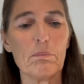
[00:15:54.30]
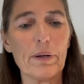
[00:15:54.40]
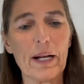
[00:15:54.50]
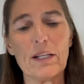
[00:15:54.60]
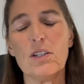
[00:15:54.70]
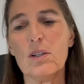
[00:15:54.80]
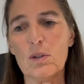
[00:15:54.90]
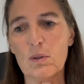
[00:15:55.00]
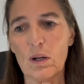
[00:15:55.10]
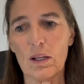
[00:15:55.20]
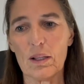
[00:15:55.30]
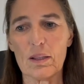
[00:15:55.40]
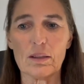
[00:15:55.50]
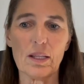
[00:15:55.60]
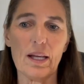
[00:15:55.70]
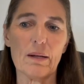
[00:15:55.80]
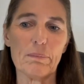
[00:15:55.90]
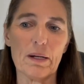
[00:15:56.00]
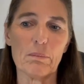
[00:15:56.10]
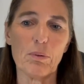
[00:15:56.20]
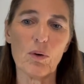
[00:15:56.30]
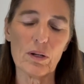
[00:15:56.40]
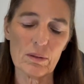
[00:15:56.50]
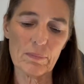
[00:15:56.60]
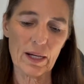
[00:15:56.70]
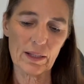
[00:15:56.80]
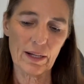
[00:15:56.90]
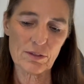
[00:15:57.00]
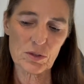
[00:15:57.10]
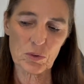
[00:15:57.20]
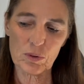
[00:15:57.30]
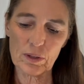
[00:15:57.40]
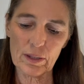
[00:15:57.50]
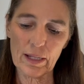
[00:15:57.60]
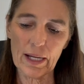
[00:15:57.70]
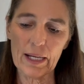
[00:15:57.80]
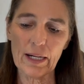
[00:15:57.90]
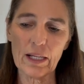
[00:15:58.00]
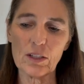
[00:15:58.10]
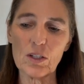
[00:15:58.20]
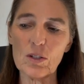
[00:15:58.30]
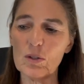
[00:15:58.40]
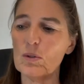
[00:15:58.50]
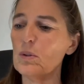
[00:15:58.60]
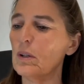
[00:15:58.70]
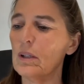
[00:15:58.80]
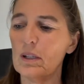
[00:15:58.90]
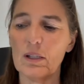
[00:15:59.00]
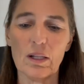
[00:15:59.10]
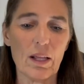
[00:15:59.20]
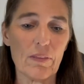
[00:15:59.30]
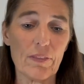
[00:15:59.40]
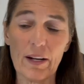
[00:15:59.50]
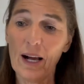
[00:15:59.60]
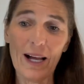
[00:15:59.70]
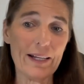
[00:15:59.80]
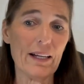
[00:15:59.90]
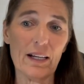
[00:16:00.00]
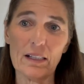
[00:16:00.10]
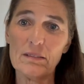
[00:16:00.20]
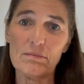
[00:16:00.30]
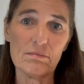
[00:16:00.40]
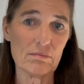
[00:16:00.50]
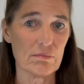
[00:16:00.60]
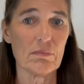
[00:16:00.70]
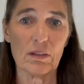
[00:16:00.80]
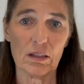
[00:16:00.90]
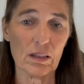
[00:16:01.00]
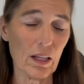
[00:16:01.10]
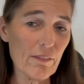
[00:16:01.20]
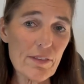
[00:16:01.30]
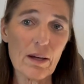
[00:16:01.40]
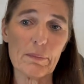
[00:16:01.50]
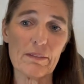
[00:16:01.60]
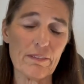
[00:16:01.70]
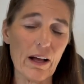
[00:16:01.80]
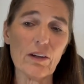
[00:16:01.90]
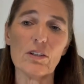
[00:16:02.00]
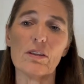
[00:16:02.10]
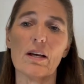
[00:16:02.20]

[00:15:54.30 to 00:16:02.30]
but I knew that they had been important in my life story. And I knew that I had loved them and valued